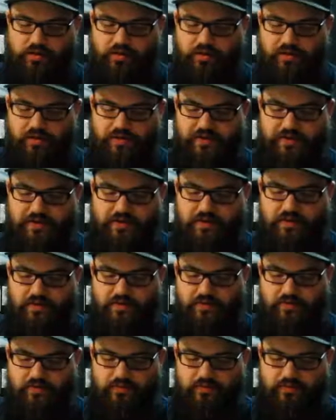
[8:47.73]
Let's
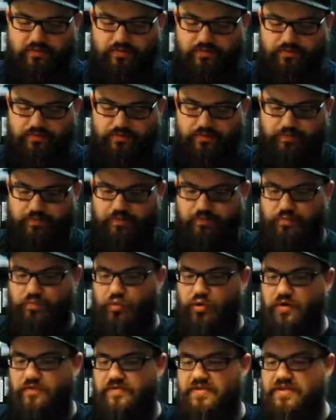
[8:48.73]
do
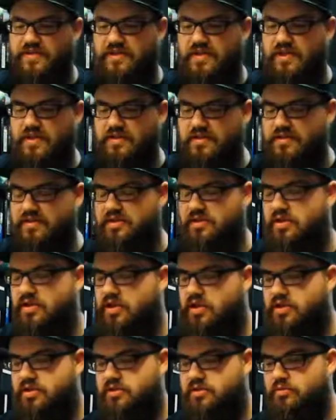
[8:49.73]
Brave the Sands.
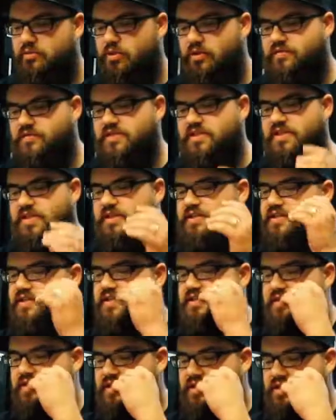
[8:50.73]
So Brave the Sands
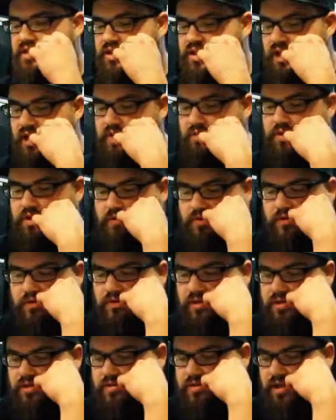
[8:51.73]
is an enchantment.
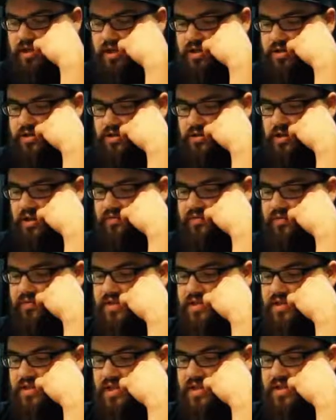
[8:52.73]
Creatures I control have
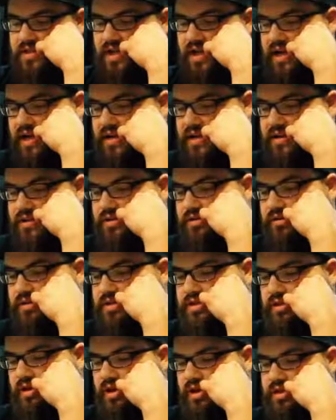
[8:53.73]
vigilance, and each
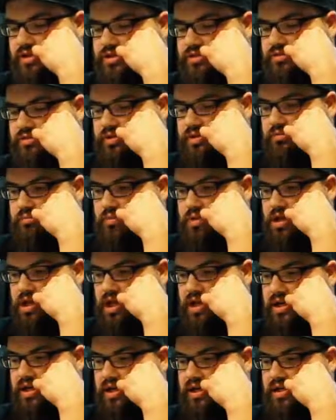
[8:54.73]
creature I control can
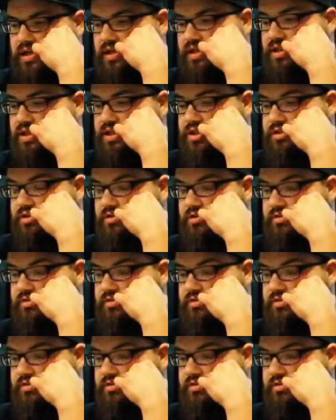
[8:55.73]
block an additional